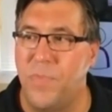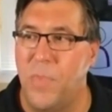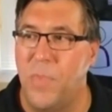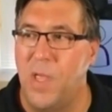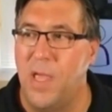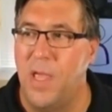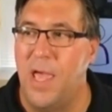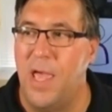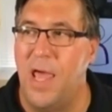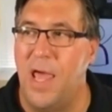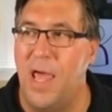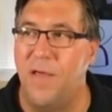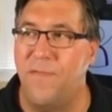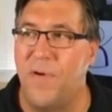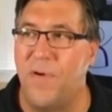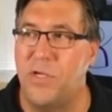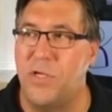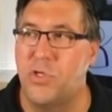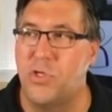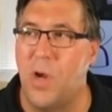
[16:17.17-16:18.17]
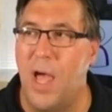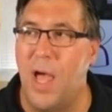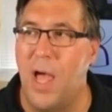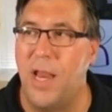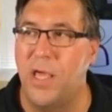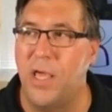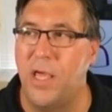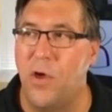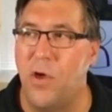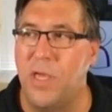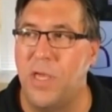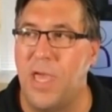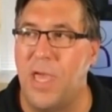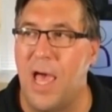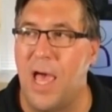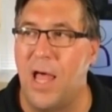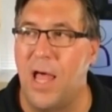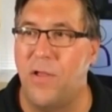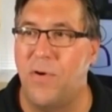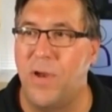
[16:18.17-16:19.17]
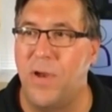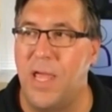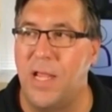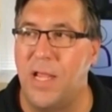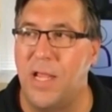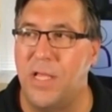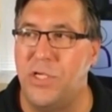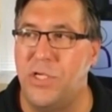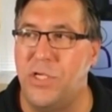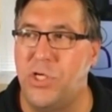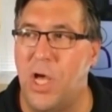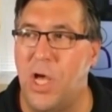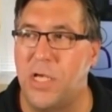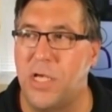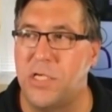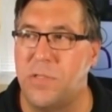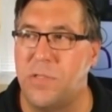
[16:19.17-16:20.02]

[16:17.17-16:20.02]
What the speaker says: And if I try to go to gallery and adjust my